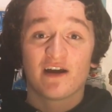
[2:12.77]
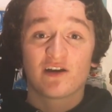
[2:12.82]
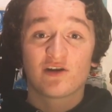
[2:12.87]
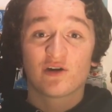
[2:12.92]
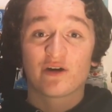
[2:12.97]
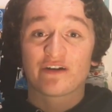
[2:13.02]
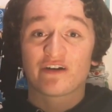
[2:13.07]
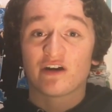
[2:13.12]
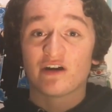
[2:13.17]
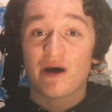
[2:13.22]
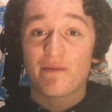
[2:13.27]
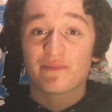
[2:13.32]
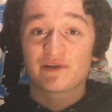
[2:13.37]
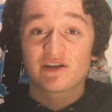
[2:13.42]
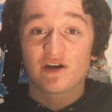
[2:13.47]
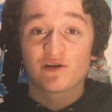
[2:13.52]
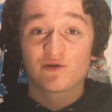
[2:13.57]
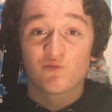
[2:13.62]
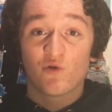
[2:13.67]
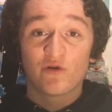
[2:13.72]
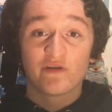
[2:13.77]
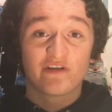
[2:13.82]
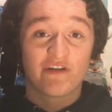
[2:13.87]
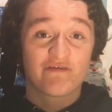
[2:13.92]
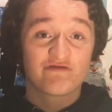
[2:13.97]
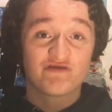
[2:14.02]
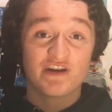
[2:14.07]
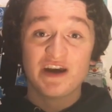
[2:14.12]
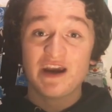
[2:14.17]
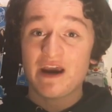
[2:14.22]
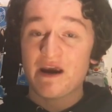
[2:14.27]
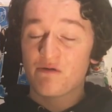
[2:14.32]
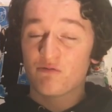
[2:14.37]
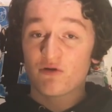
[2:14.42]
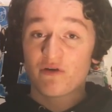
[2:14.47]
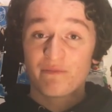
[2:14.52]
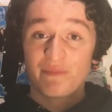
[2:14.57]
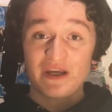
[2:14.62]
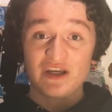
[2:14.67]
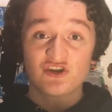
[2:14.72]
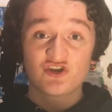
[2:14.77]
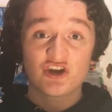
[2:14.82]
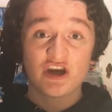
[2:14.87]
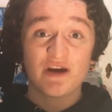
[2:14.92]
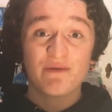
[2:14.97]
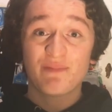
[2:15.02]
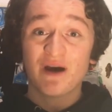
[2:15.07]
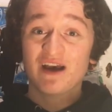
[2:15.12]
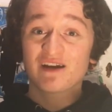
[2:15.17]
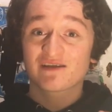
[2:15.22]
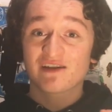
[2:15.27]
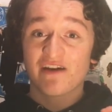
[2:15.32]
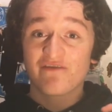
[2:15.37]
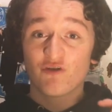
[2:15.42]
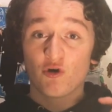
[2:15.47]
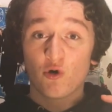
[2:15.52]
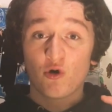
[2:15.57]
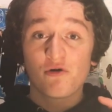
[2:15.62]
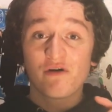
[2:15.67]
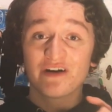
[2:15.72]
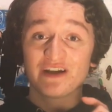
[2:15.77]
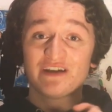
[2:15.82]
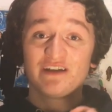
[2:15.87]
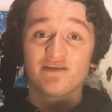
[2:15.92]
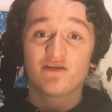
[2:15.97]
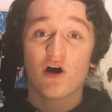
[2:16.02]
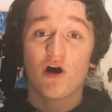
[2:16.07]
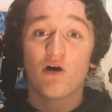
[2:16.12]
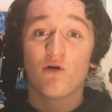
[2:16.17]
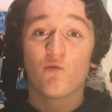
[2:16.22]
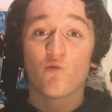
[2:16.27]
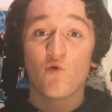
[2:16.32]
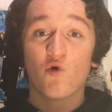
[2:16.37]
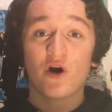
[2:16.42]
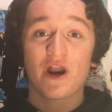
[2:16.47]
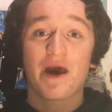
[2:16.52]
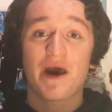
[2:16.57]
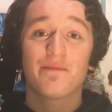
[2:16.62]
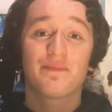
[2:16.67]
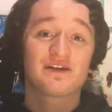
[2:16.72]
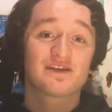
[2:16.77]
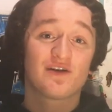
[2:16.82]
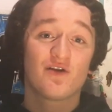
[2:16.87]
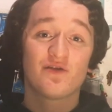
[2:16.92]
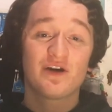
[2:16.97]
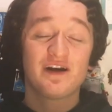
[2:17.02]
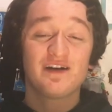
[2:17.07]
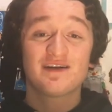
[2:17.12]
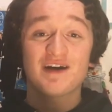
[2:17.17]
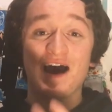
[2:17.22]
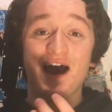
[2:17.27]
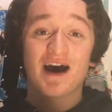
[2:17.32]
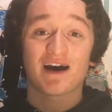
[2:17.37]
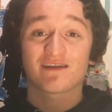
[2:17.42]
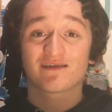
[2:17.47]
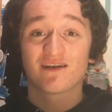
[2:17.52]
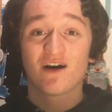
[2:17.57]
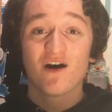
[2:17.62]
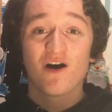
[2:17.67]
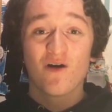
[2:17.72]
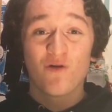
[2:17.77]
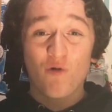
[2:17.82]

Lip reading: They could have done episodes 1 to 3. It would have been cheaper, as they've already got one episode intact.